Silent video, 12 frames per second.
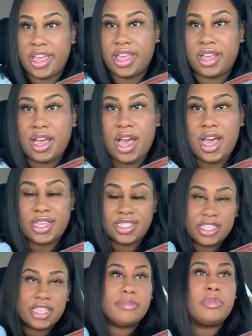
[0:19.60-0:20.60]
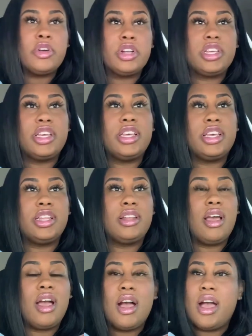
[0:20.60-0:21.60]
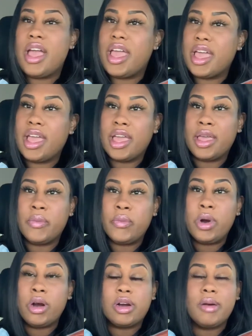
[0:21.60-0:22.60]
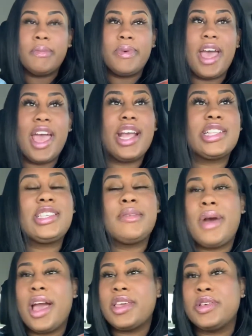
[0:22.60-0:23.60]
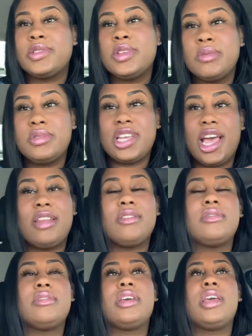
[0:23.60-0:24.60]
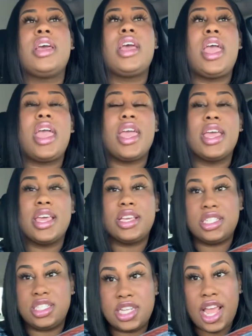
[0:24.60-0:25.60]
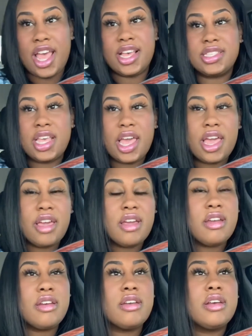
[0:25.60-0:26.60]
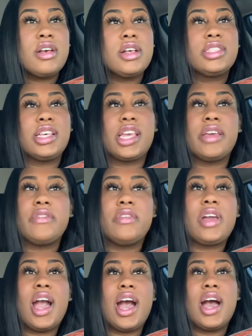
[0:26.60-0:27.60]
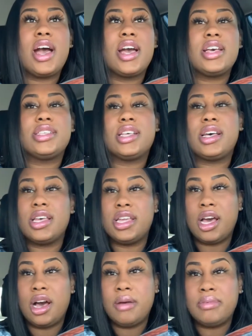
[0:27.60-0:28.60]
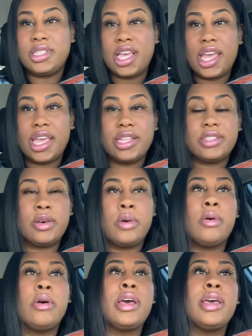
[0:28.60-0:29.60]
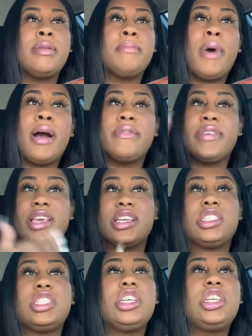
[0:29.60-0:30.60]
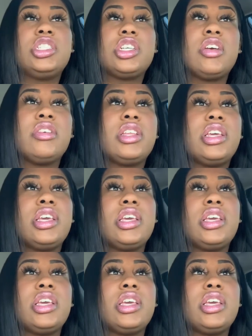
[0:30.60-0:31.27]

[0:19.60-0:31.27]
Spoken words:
guys, good morning and welcome back to my YouTube channel. It is Jazz here to give you guys an update on my VSG journey